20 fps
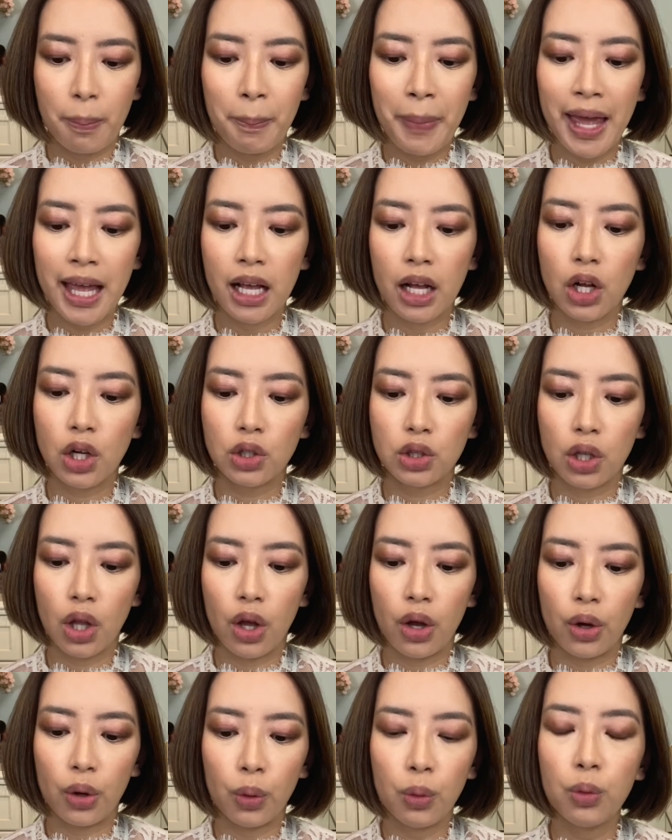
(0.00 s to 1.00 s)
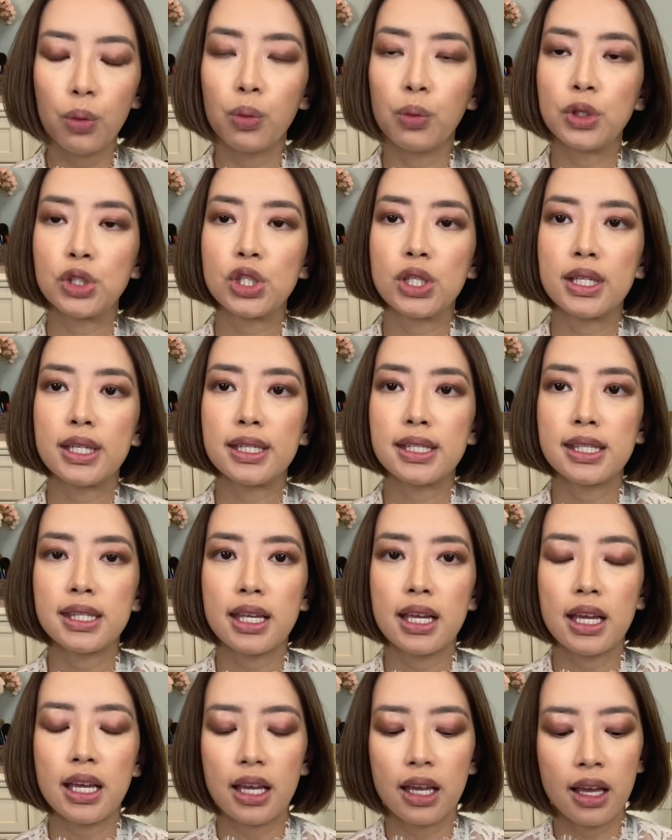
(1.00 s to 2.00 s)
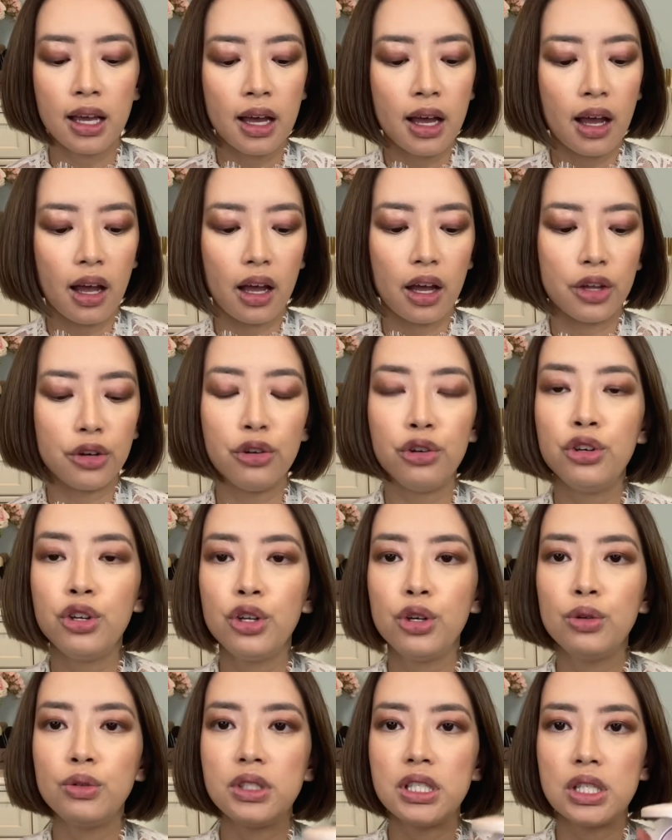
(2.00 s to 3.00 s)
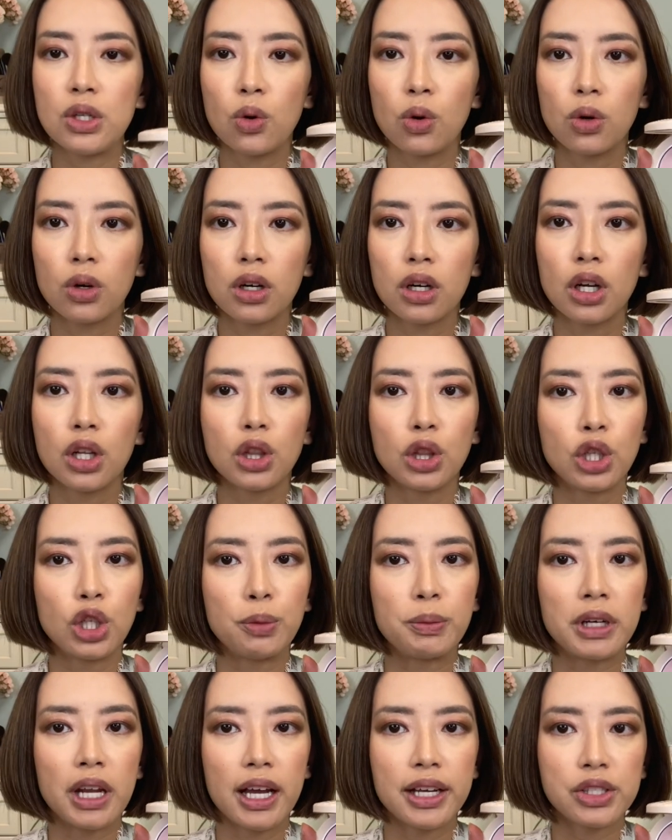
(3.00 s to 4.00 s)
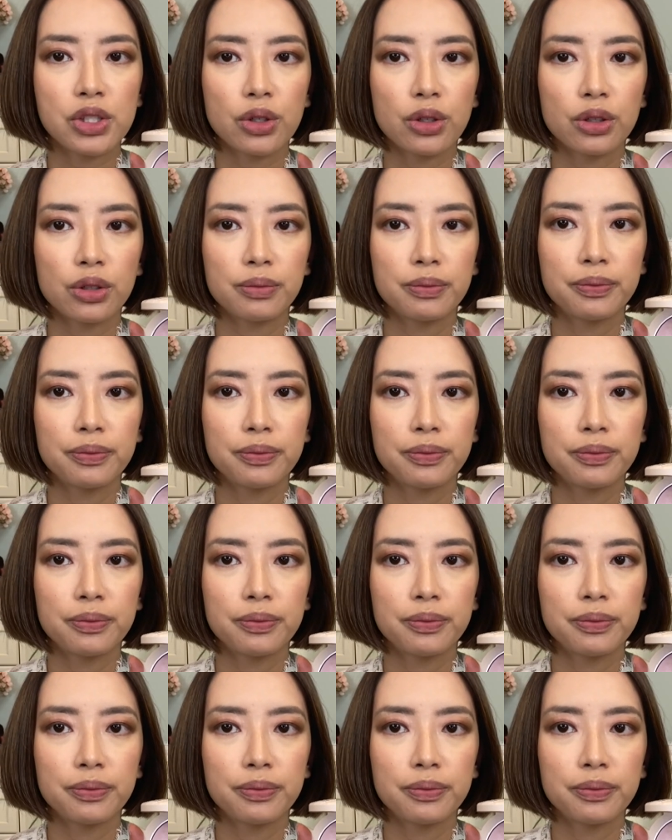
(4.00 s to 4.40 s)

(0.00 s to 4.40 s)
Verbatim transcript: Pink Glow, which is the uh, new Dior Luminizer.